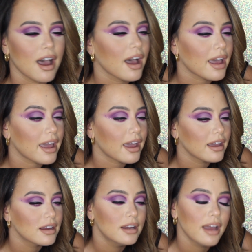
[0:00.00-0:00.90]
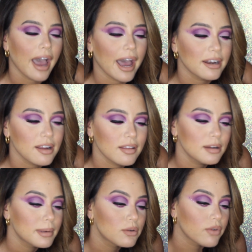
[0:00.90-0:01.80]
I added a
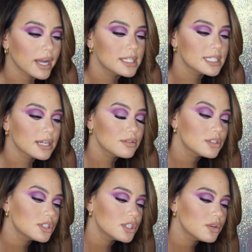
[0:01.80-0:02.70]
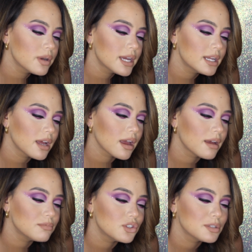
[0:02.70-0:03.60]
little bit of rhinestones to
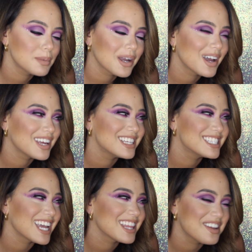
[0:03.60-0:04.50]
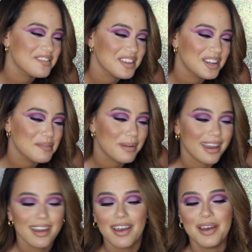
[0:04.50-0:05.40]
it just because I love a little
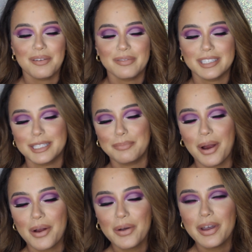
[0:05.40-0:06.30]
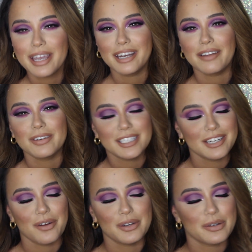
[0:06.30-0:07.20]
bit of sparkle. I can never say
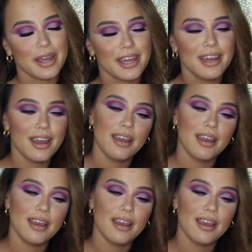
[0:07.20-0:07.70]
no to it.